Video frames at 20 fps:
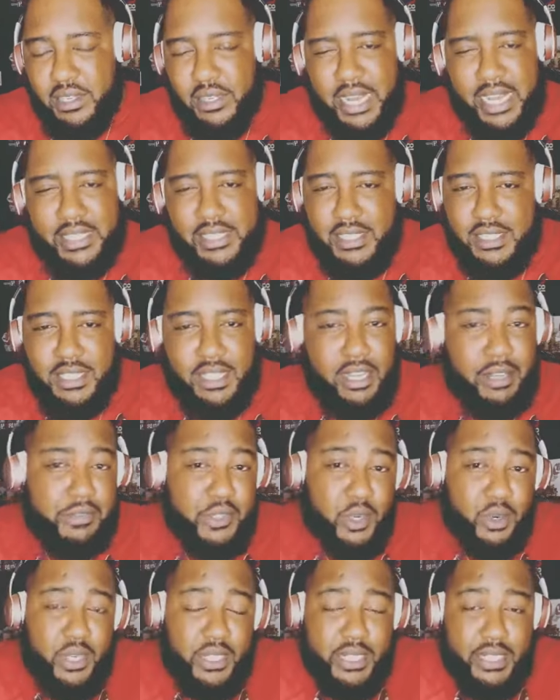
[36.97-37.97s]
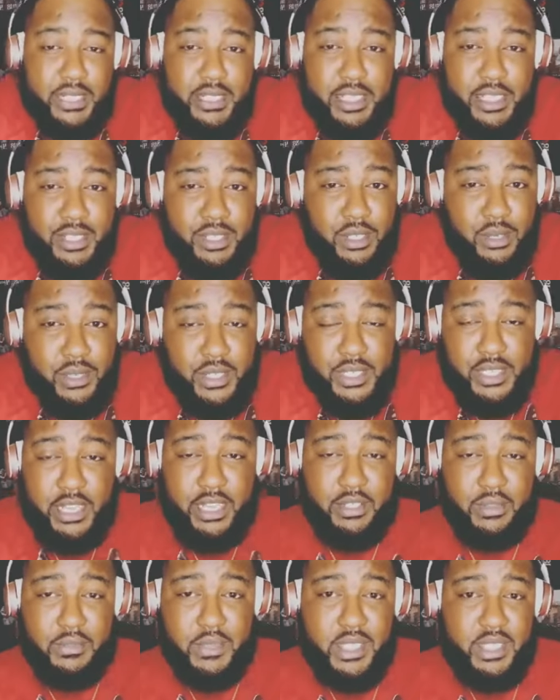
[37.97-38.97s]
you know, I just love doing these history
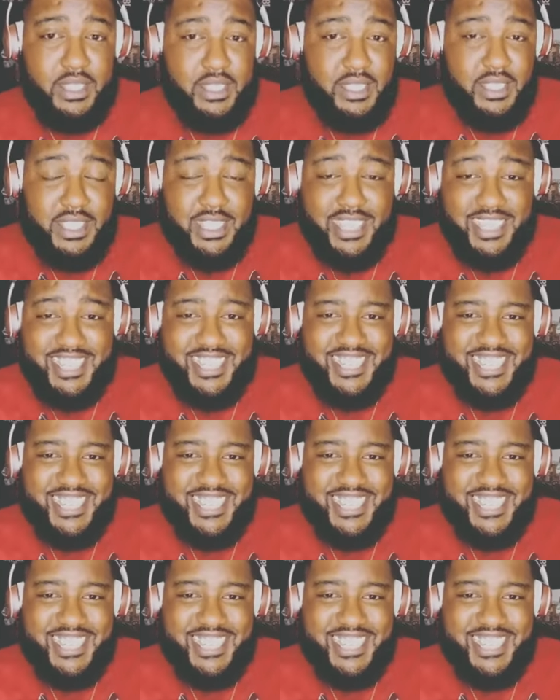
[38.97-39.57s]
segments.